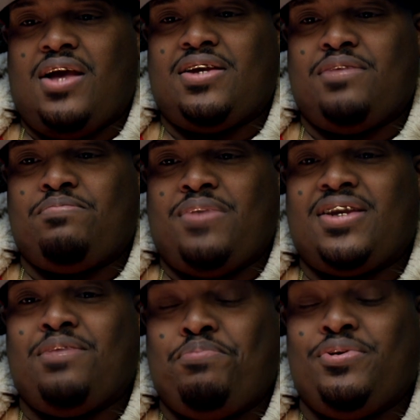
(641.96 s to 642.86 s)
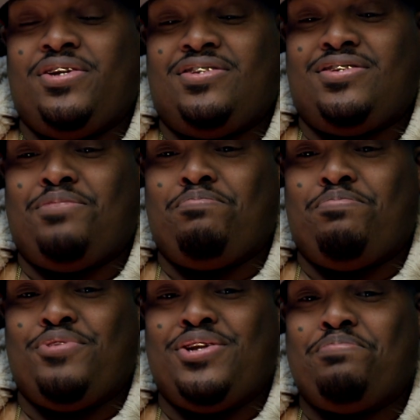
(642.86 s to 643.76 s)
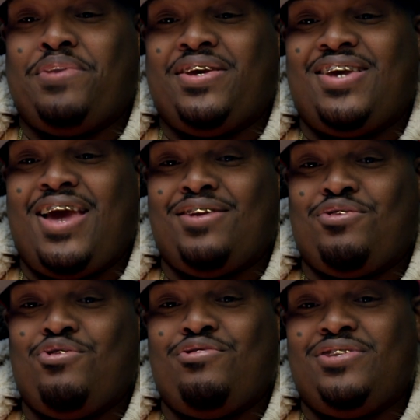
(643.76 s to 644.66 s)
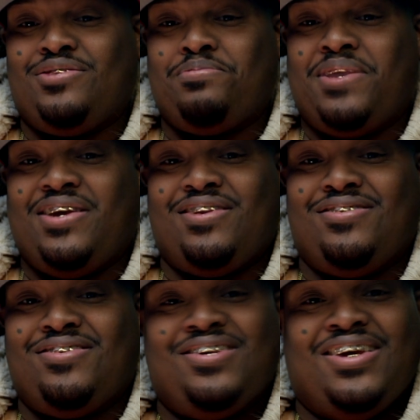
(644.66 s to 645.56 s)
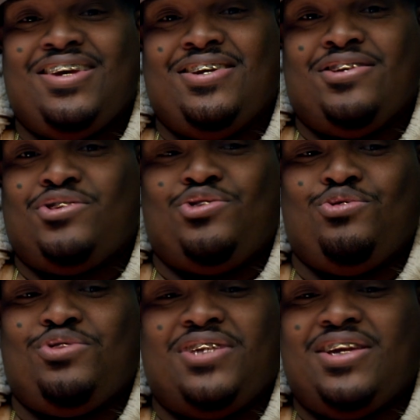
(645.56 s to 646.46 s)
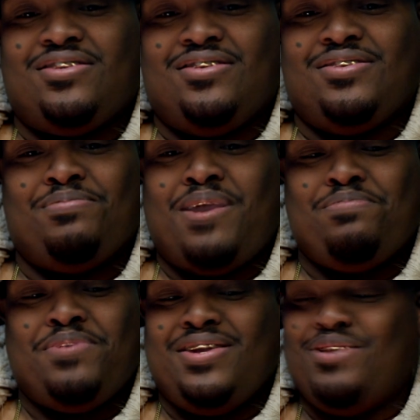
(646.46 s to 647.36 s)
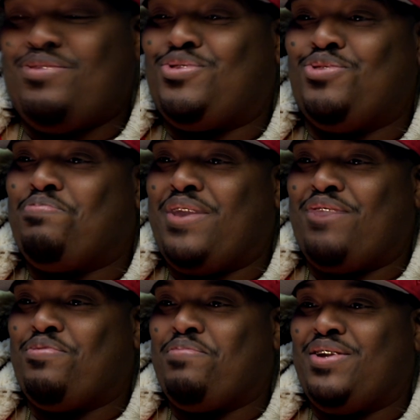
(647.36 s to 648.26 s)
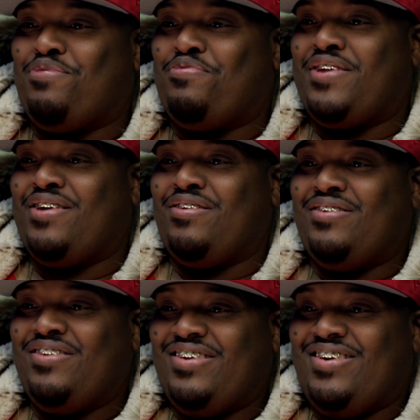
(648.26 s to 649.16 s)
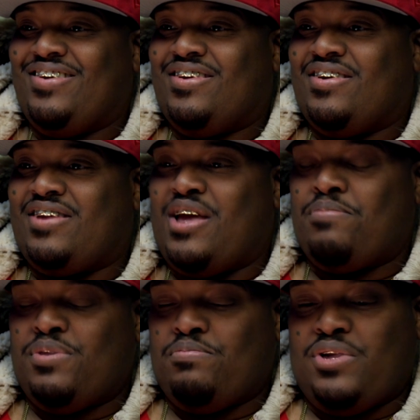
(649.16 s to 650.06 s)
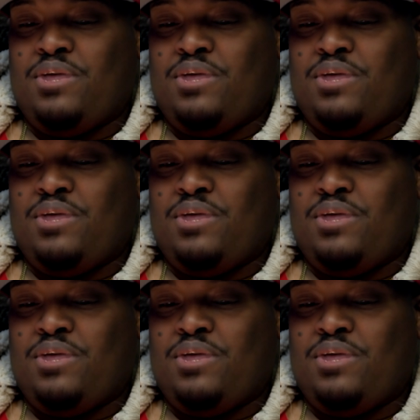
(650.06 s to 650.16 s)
I get put into some pretty big categories, man. Shoes that might be a little too big for me to fill. You know what I mean?